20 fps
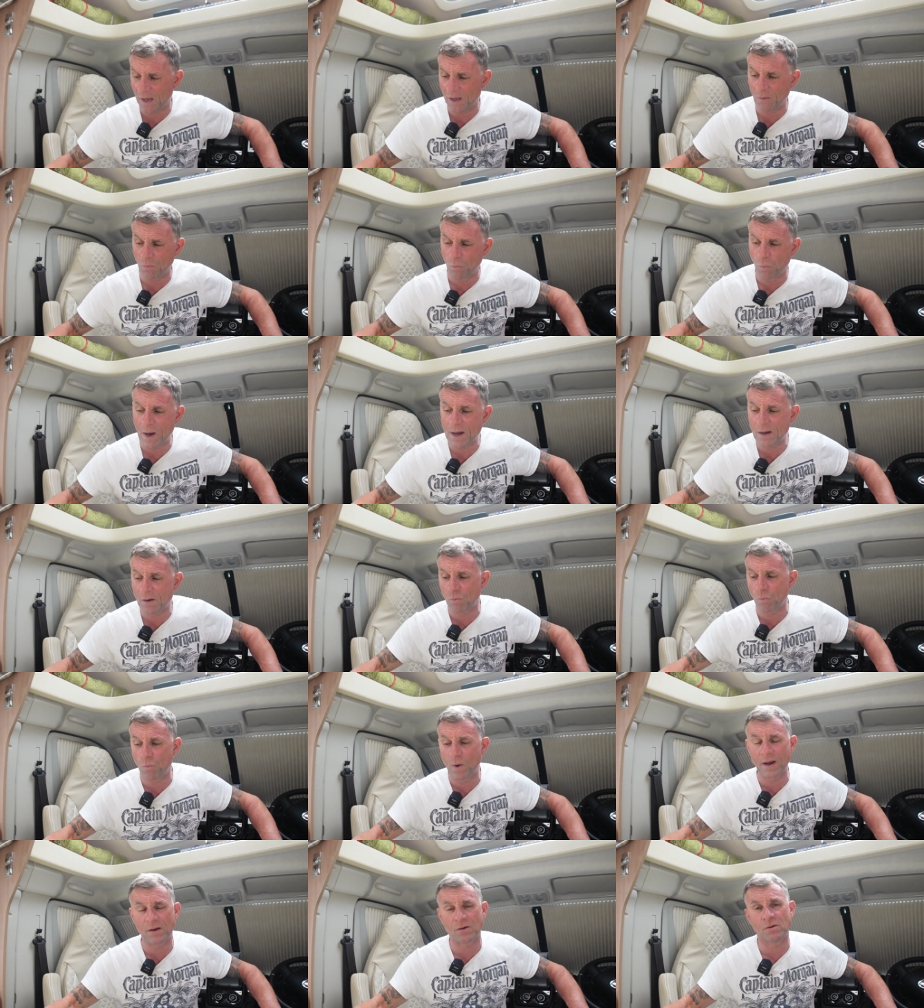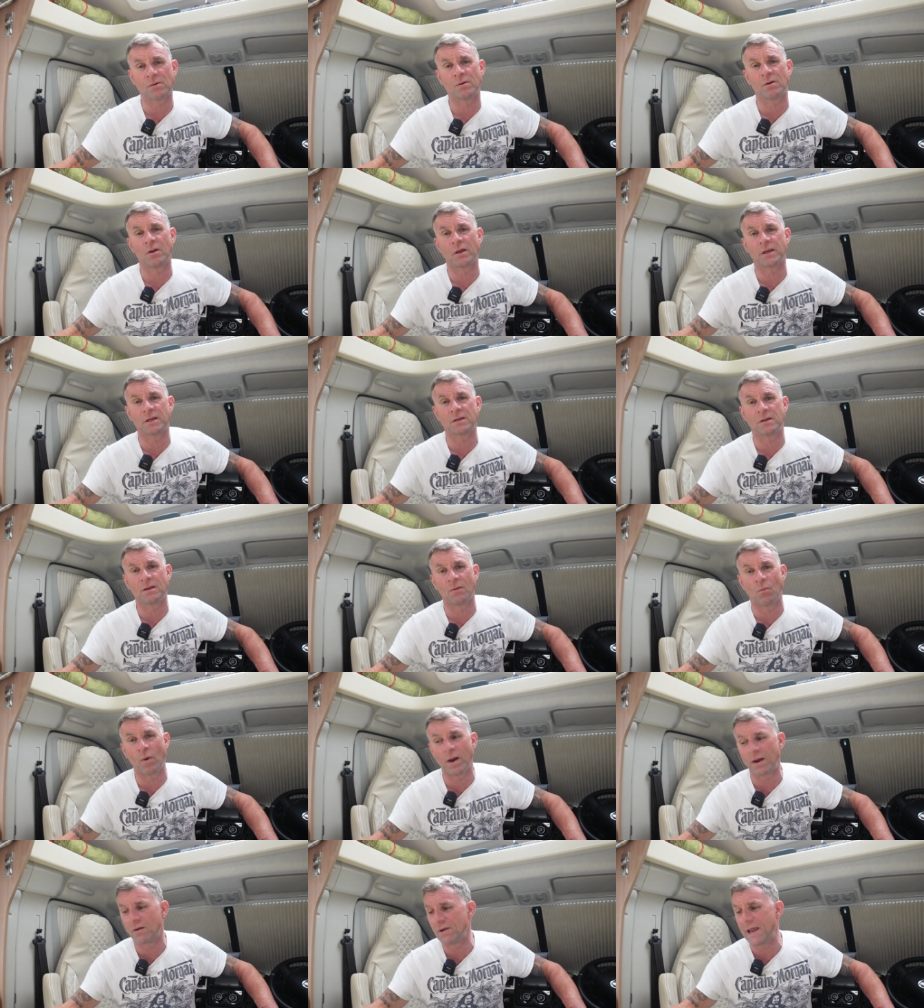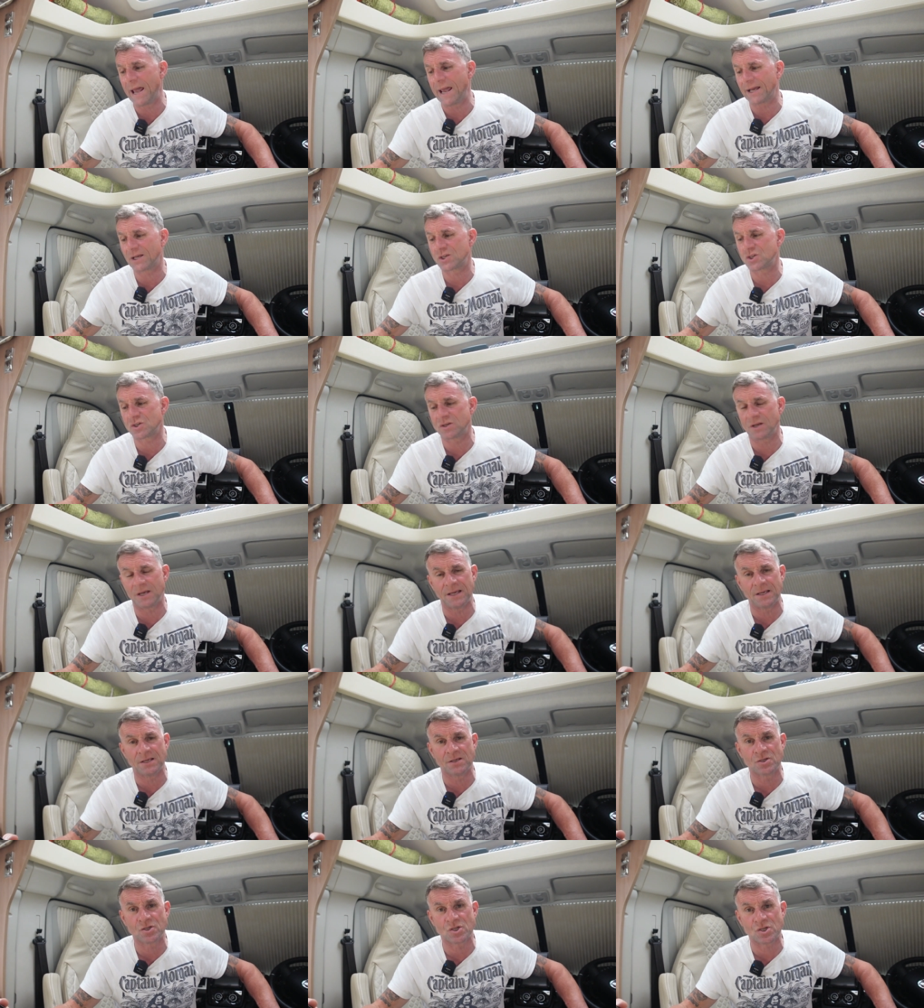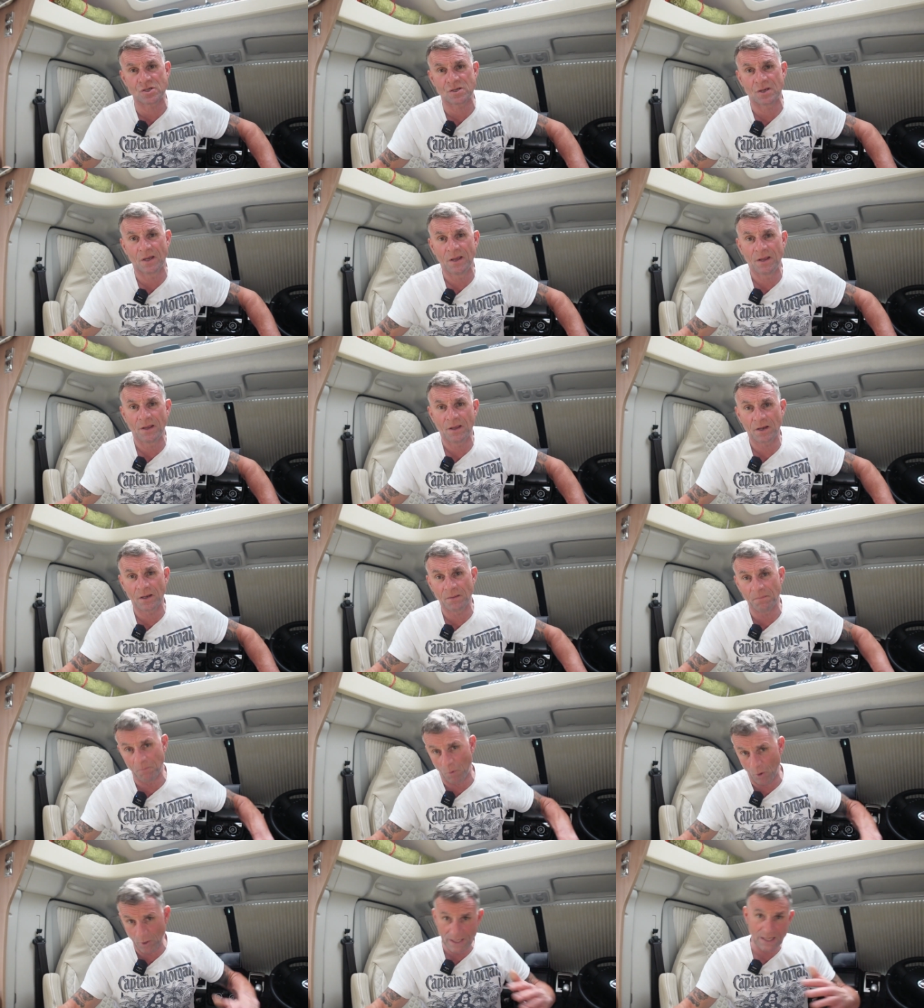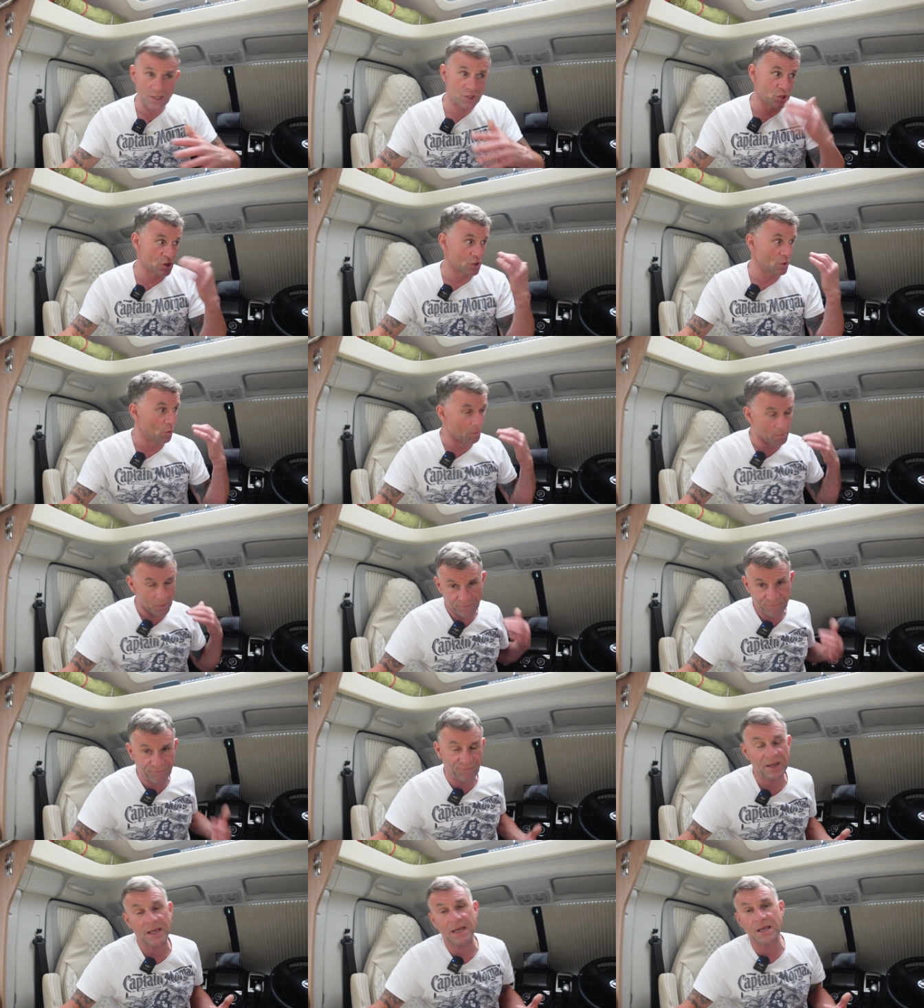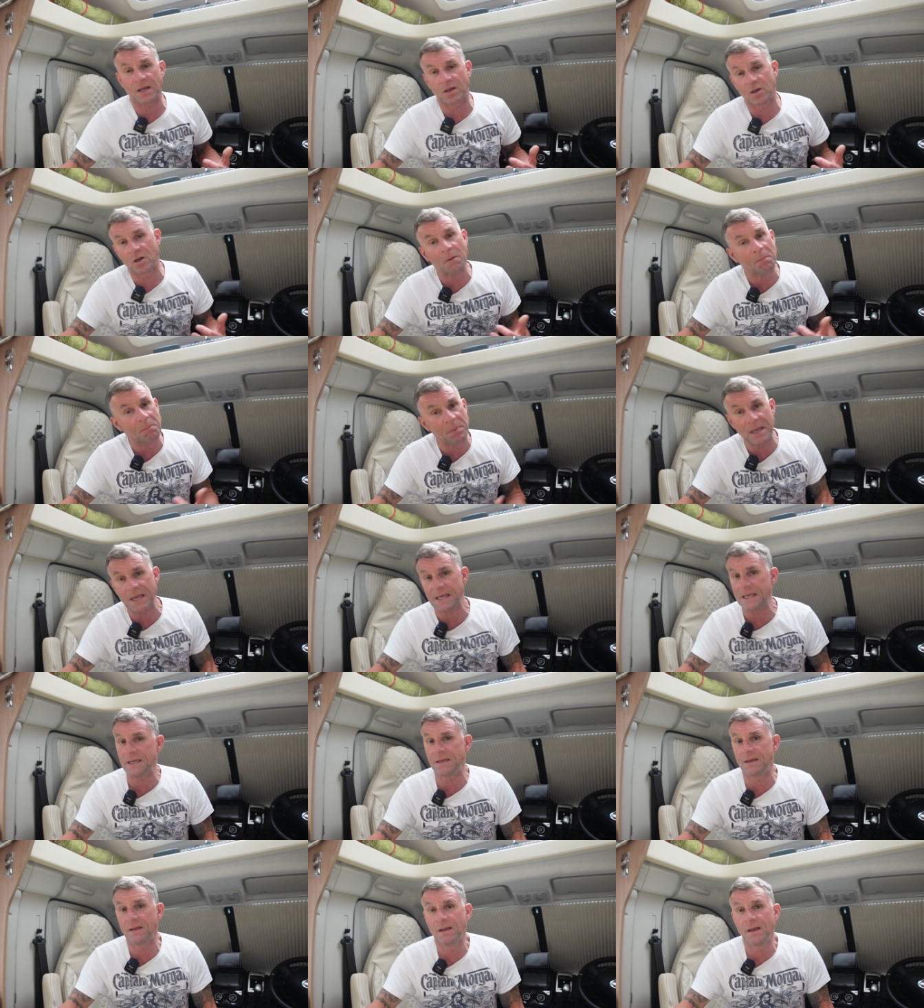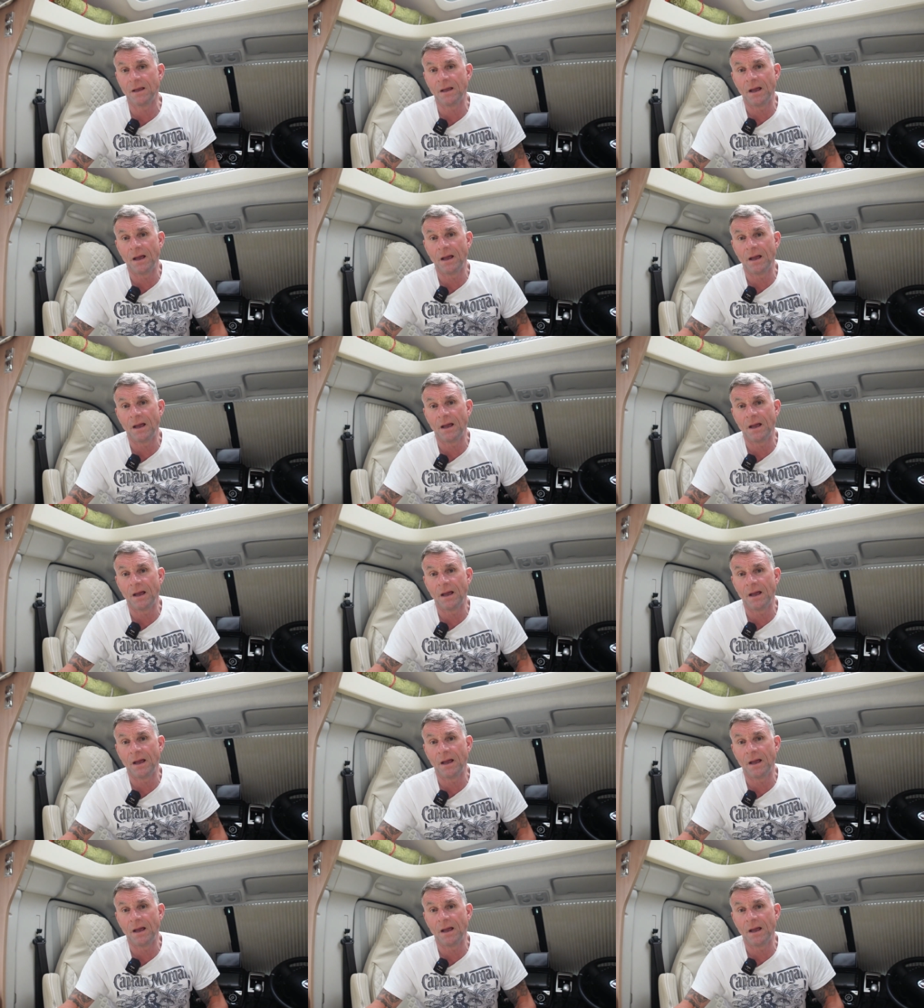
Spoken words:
where next is my issue or my Fiat going to be?